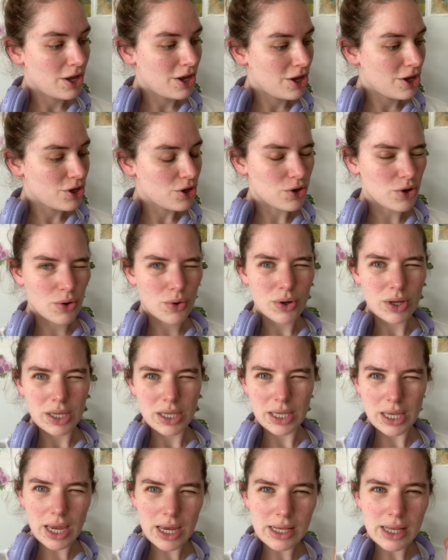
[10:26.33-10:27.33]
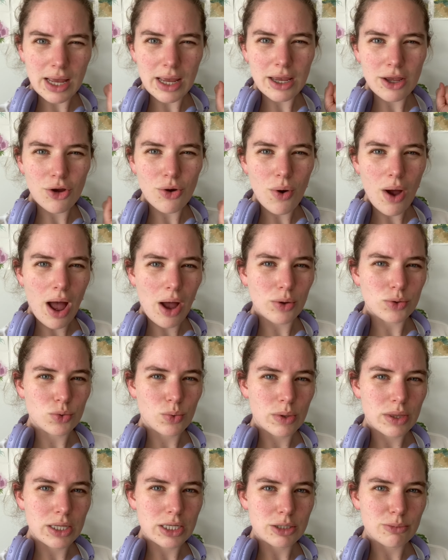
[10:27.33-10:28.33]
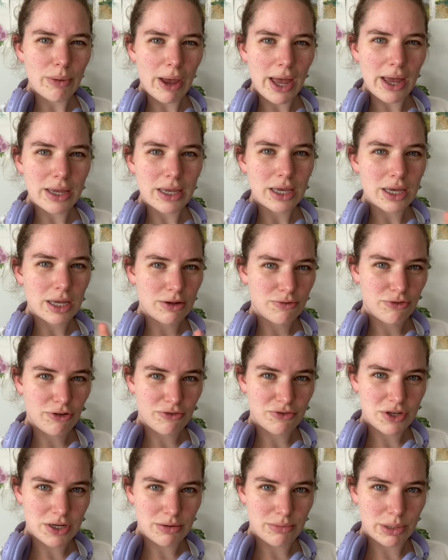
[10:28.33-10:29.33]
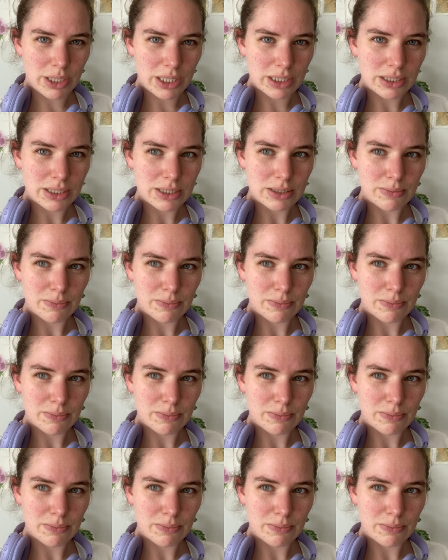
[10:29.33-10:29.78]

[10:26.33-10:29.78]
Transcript: you know, can I go out with this bag in 15 minutes?